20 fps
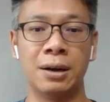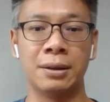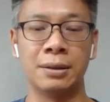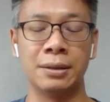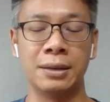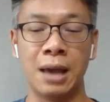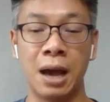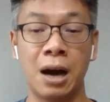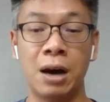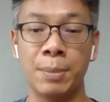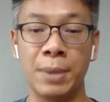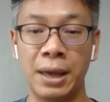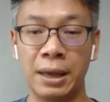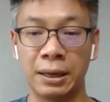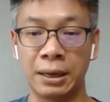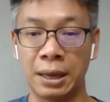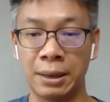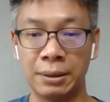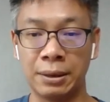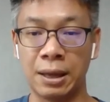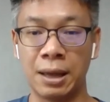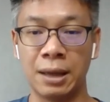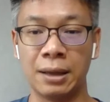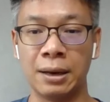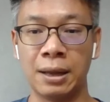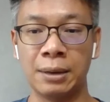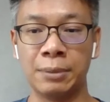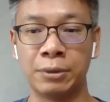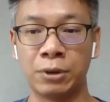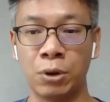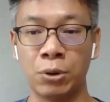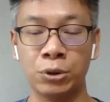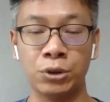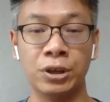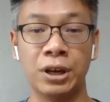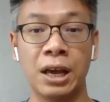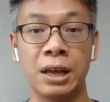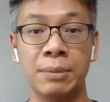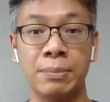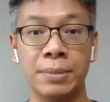Yao Ming and then going
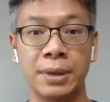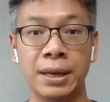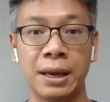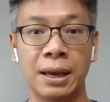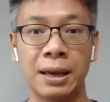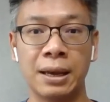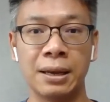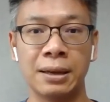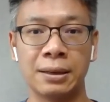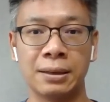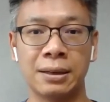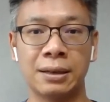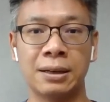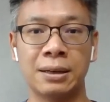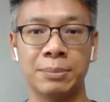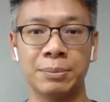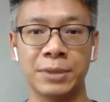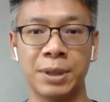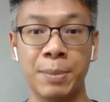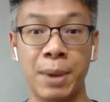to the NBA.